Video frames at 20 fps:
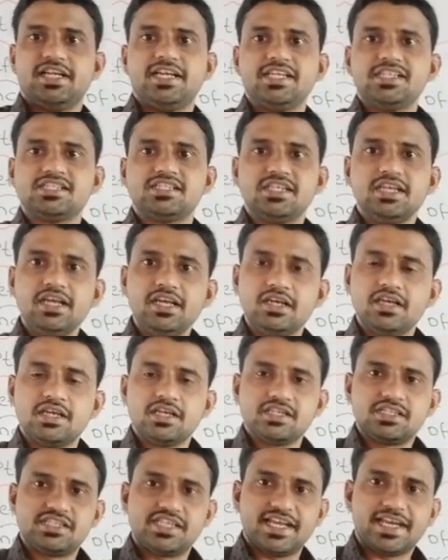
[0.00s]
That is
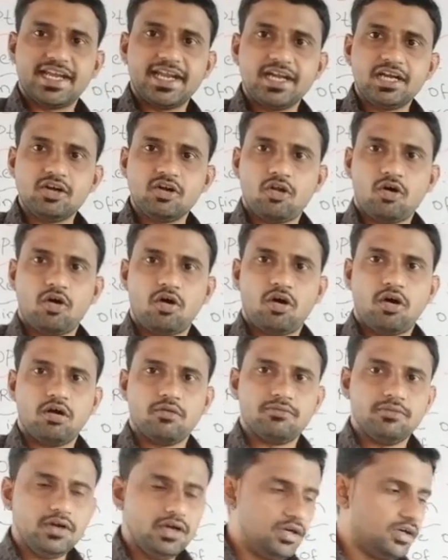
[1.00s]
the second
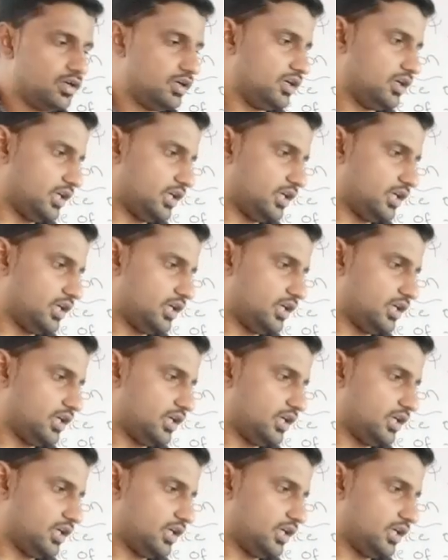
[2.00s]
law of